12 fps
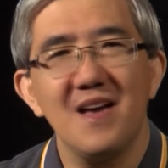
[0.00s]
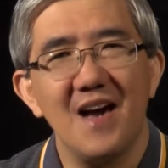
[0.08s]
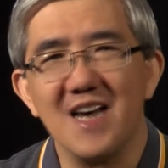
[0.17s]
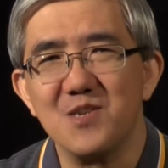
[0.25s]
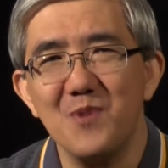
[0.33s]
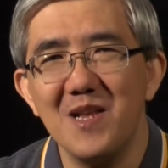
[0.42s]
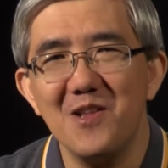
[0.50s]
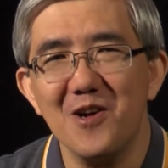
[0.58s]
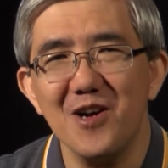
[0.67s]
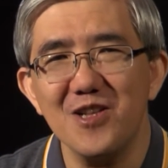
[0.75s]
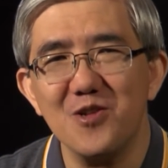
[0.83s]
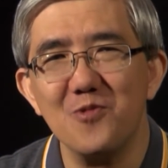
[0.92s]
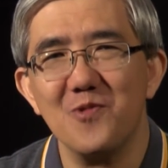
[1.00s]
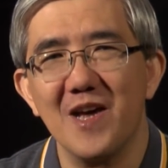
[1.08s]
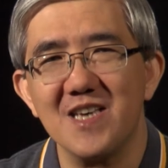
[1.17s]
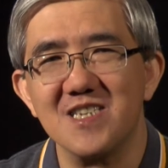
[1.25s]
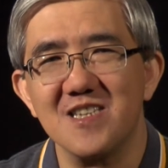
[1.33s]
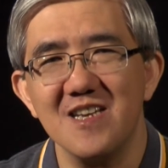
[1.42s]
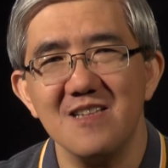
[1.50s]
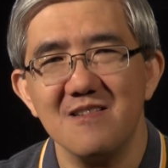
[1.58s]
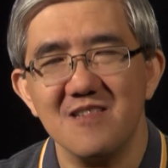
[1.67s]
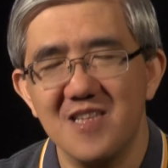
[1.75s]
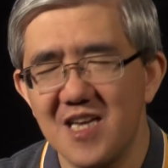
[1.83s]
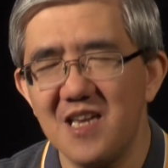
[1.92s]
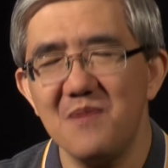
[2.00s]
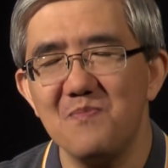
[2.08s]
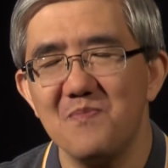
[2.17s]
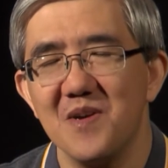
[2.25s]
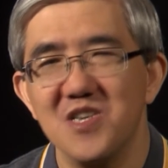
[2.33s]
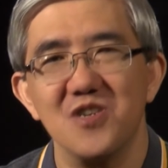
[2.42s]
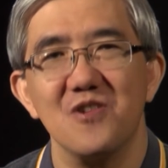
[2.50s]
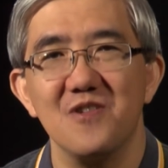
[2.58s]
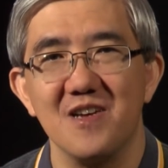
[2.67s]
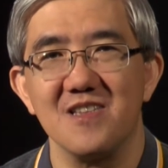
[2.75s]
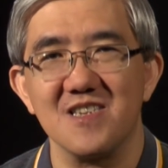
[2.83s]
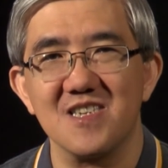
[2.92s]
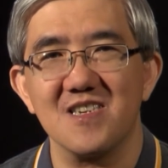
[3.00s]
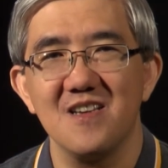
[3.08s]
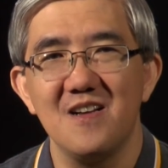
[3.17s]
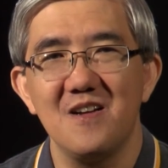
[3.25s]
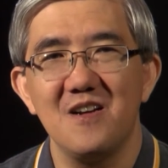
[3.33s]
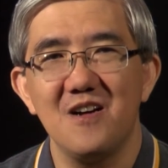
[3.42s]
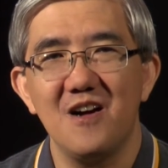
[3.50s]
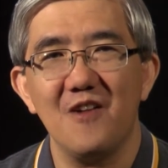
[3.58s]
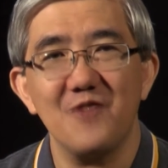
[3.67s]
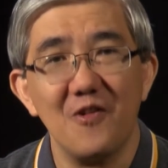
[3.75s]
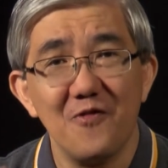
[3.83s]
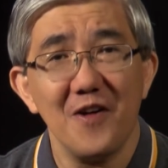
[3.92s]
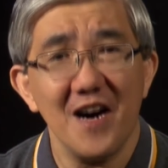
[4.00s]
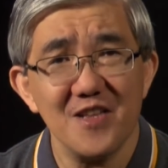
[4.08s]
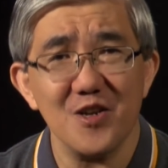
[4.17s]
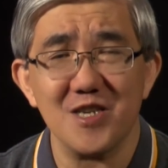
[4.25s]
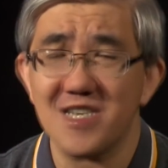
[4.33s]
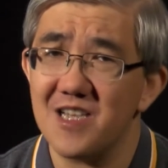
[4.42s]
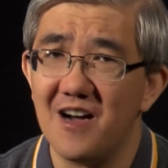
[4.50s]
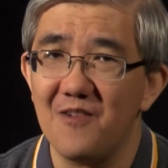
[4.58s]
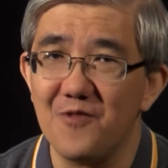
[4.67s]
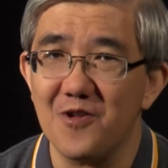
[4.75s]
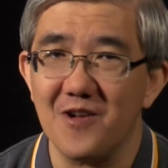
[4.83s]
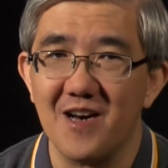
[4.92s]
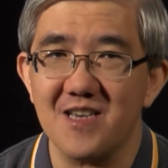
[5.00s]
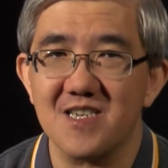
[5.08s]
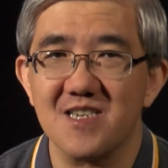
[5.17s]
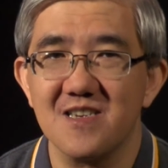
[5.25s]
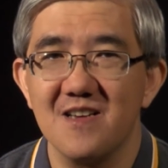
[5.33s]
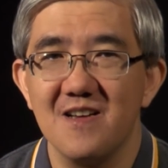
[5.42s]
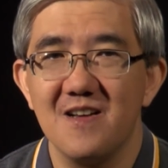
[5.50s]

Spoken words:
As we learn to rest in deep assurance of the Father's love for us,